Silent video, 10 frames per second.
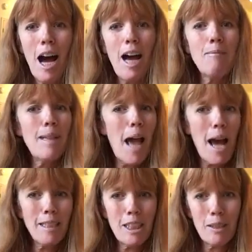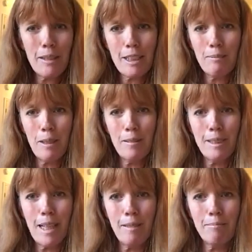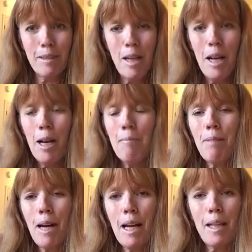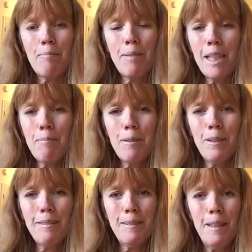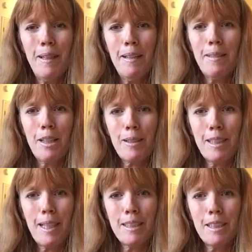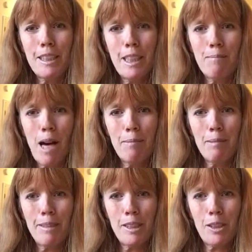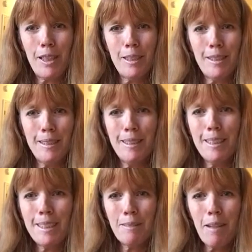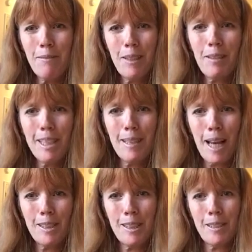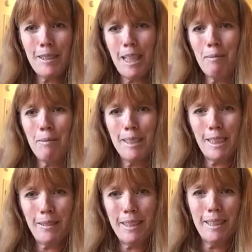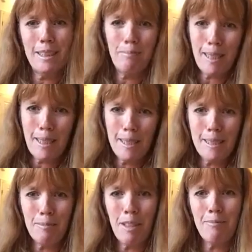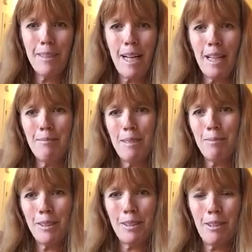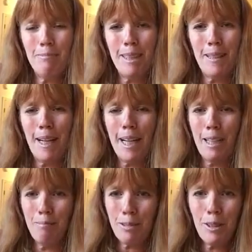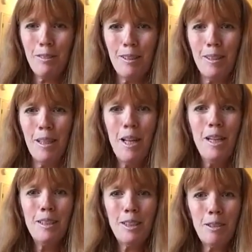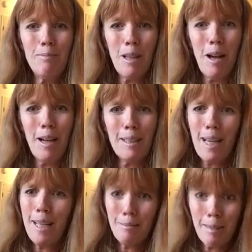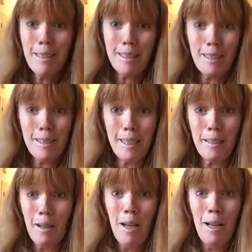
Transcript: I've been asked to expose them by people that are connected to the Obama administration, and this is my very last year that I'm going to be doing this because some FBI people told me that I had approval to blog and basically